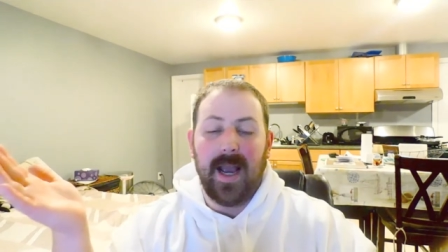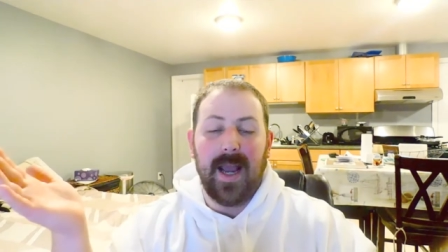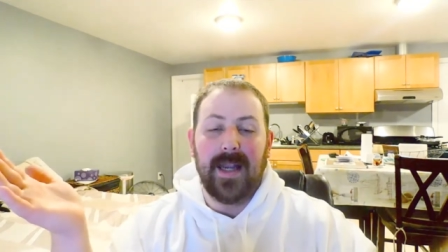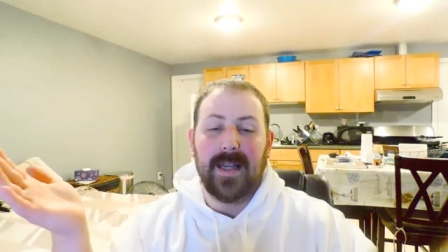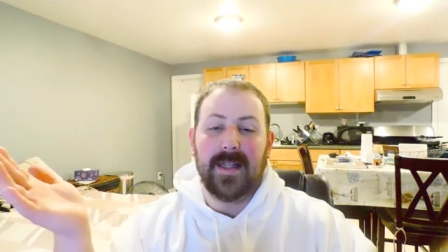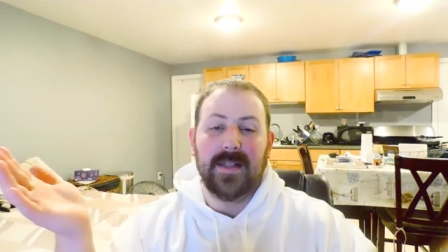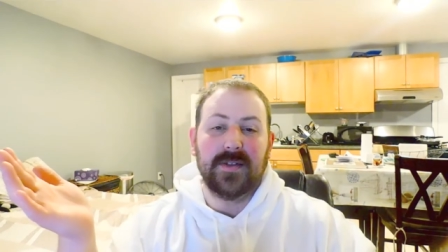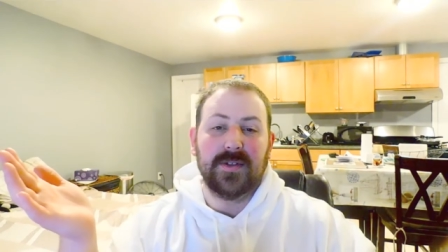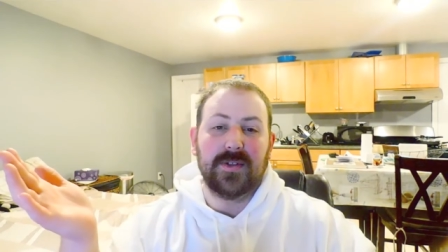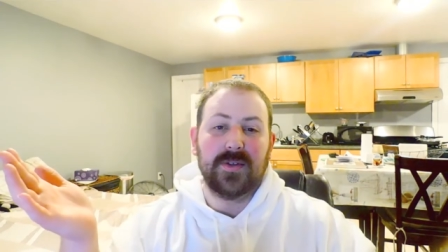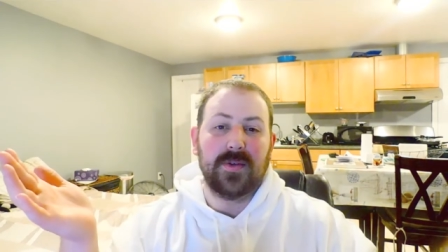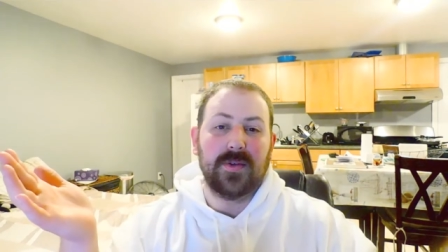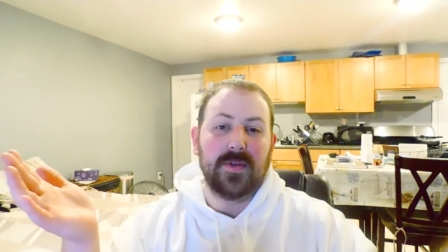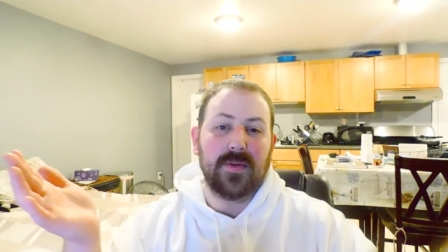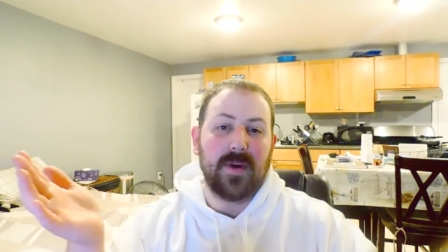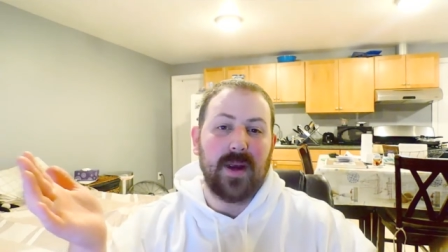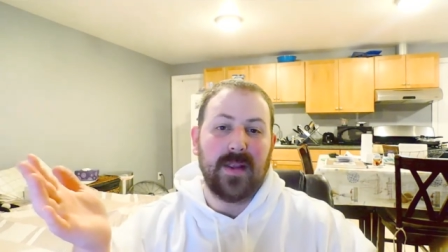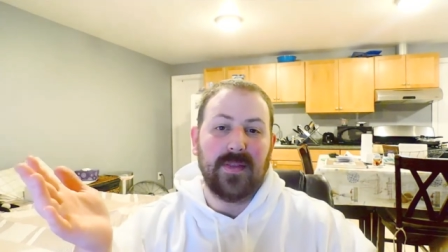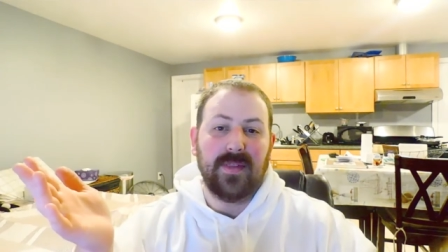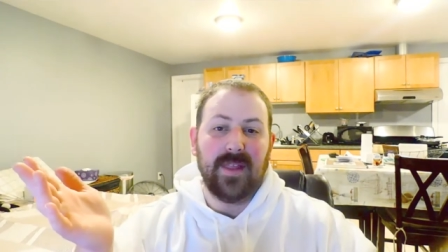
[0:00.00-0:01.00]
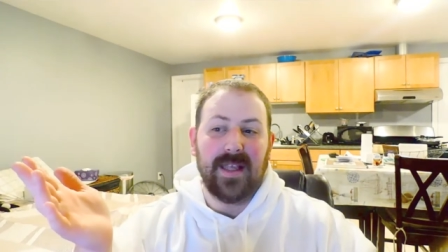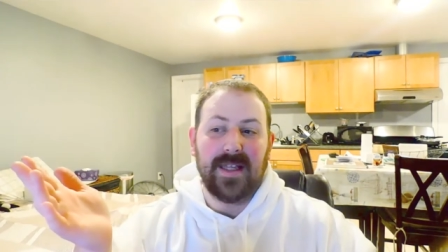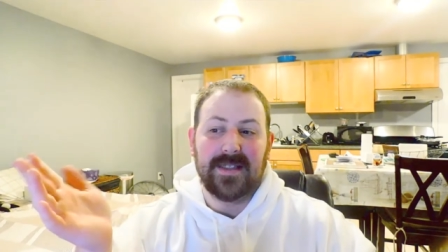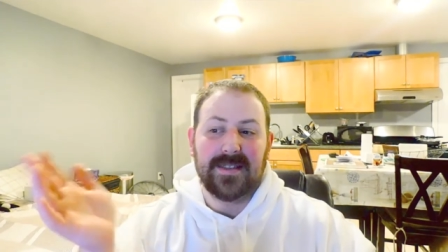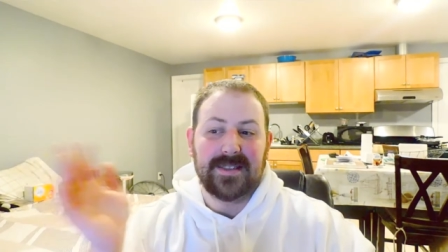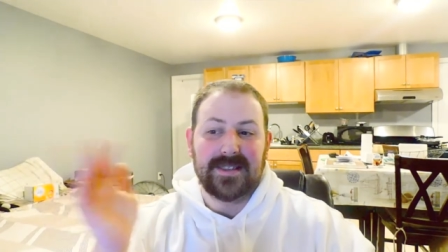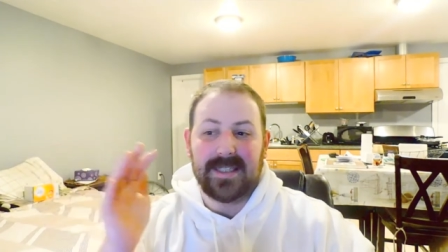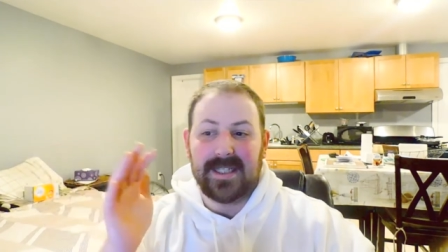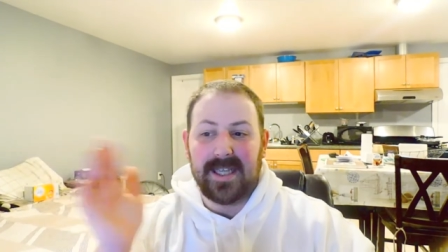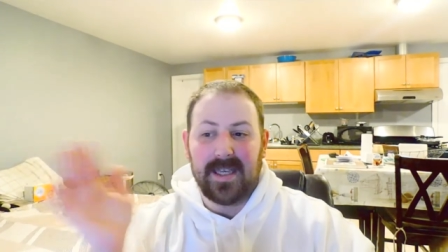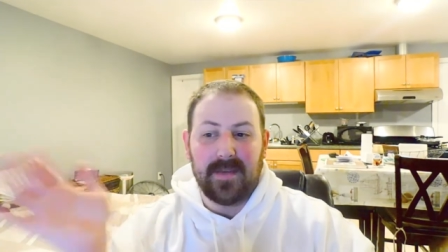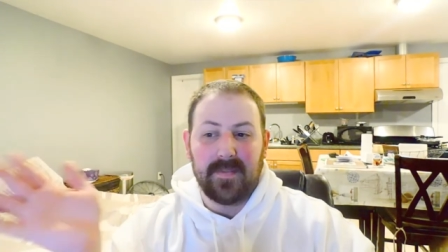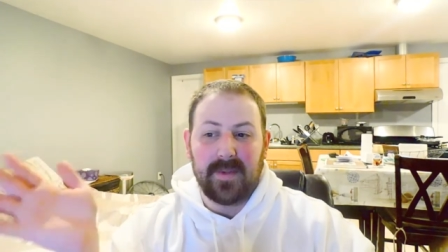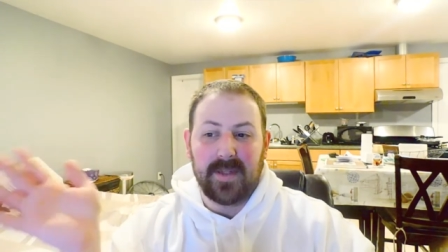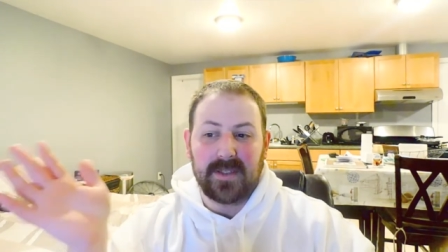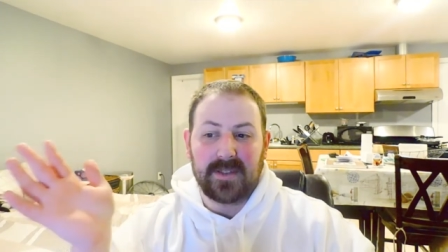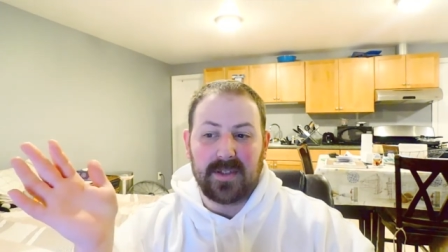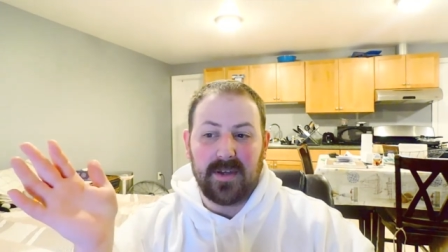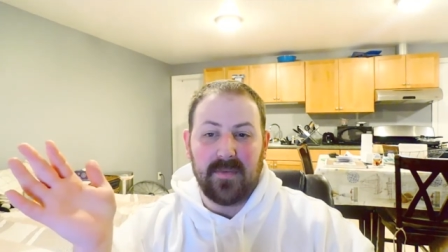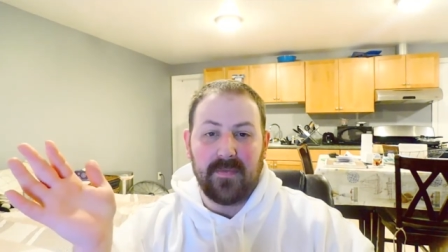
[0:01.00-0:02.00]
I didn't do the right things to get
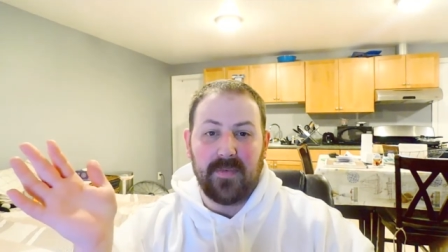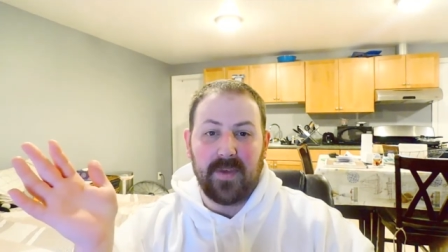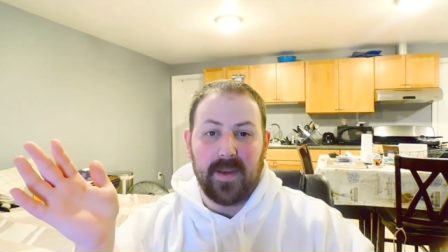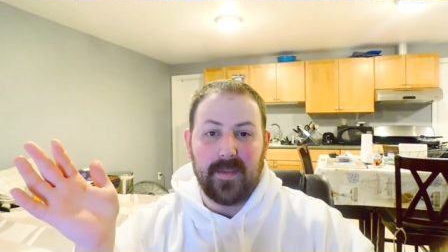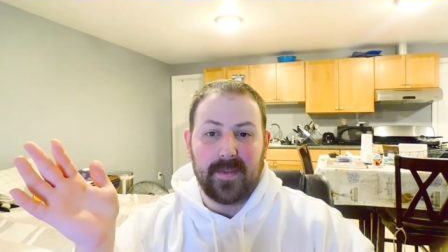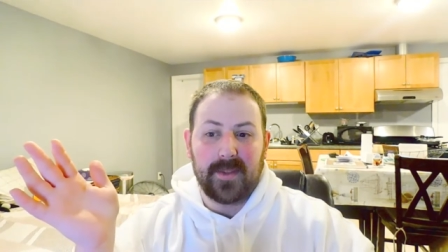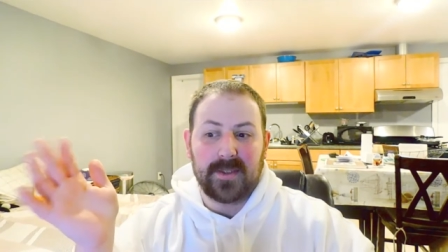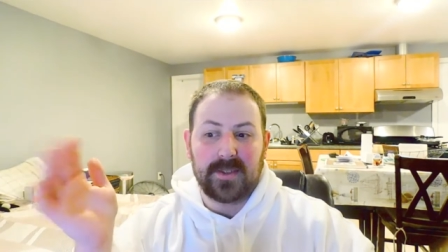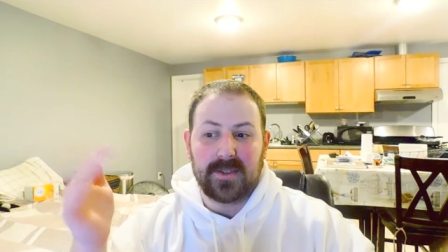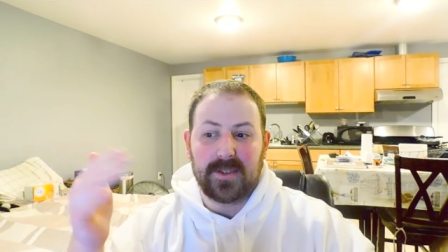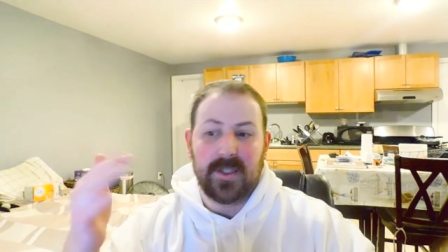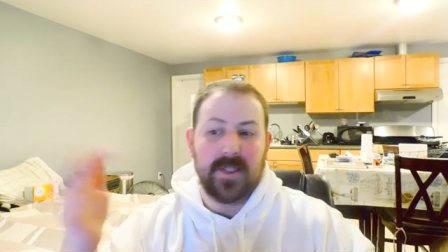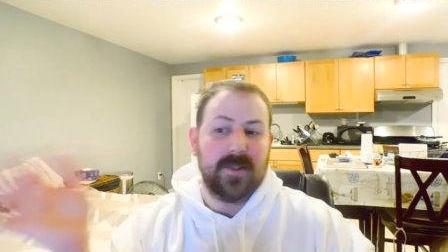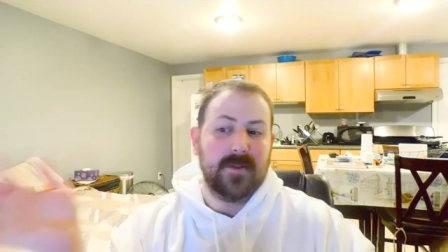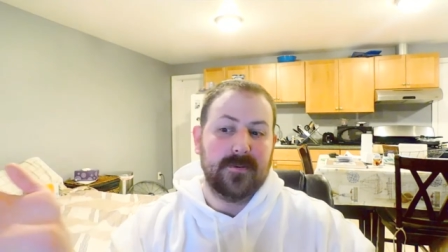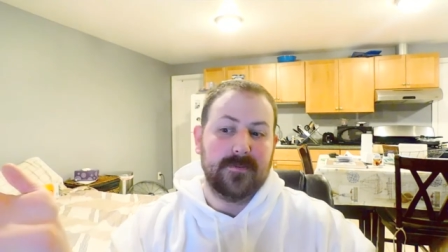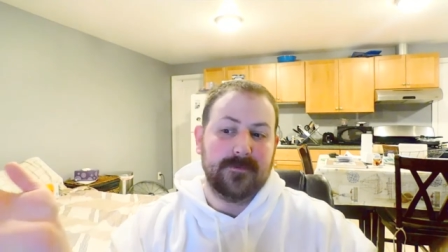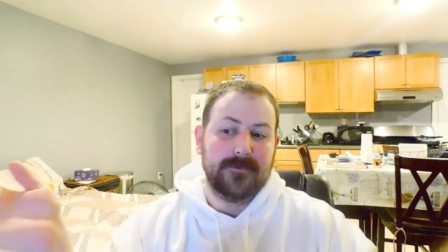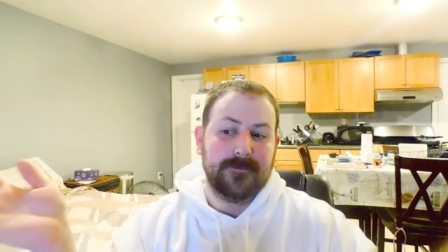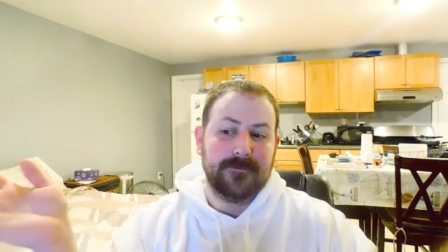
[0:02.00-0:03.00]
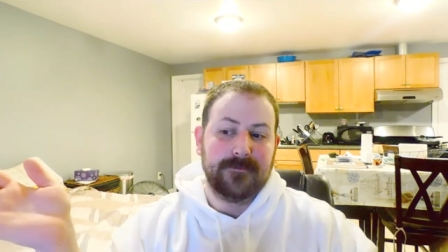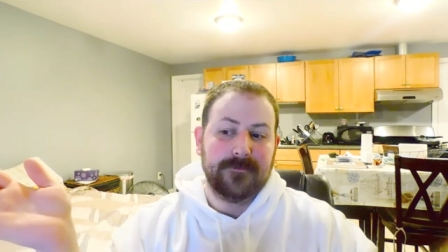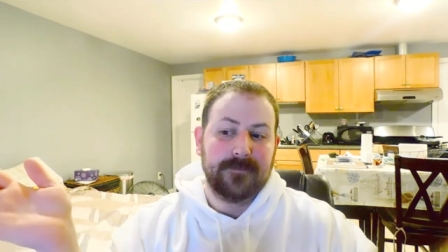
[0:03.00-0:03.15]
myself famous, so